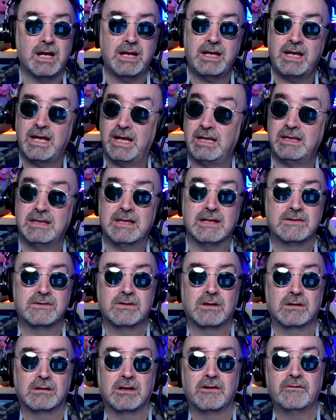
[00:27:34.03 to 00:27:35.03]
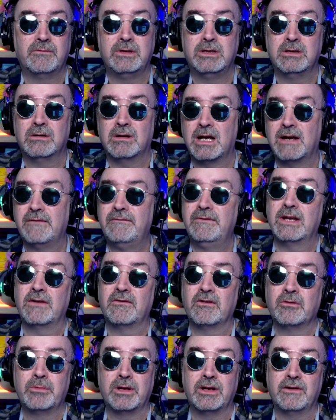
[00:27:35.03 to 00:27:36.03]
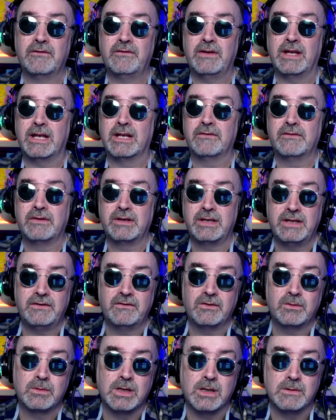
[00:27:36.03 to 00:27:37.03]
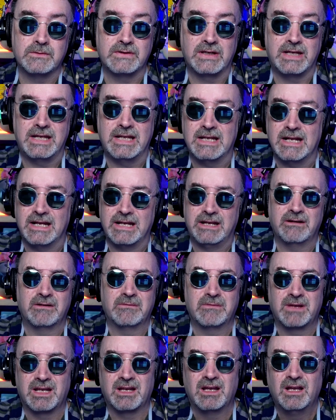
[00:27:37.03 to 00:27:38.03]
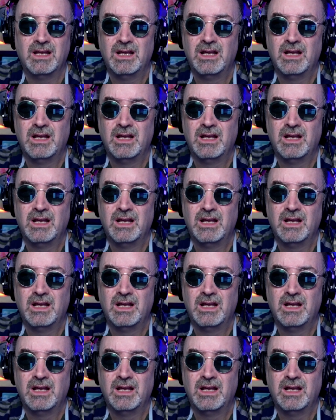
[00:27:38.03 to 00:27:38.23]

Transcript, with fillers: I hate that song, Love Me Do. I've never been a fan of it. Even when I was a kid, I'd hear it like,